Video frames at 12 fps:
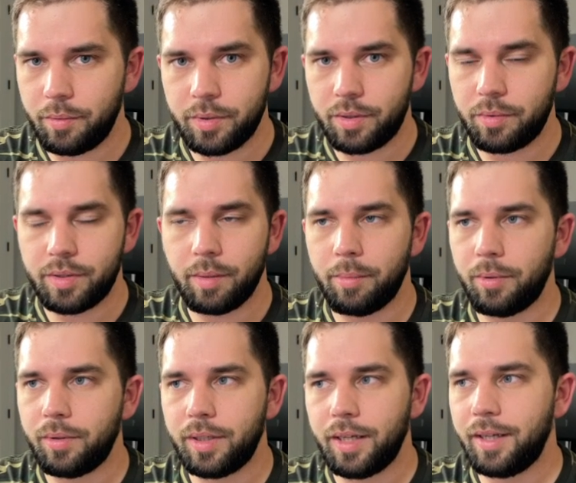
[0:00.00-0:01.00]
simple.
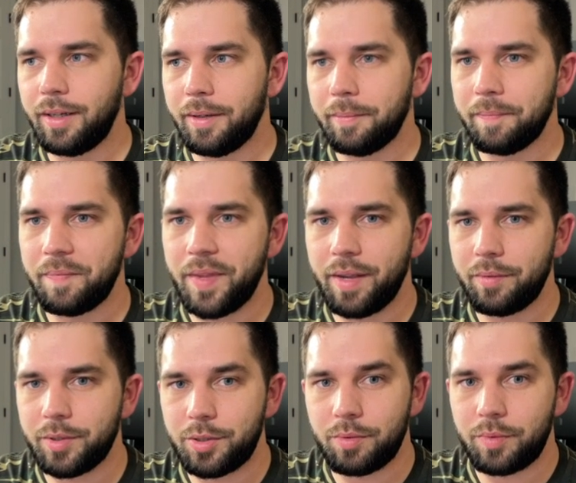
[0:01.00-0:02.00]
It
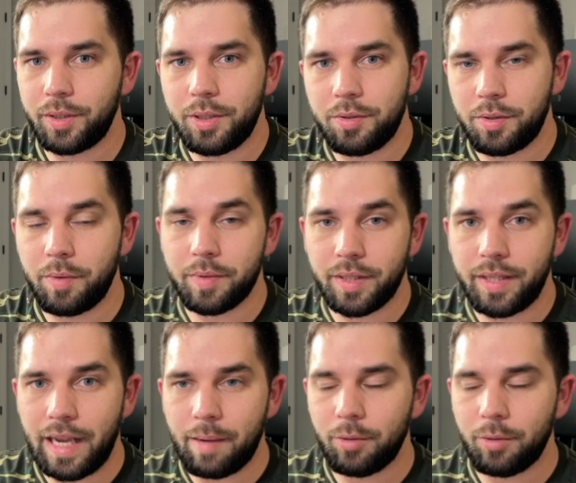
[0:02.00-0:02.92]
was a YAML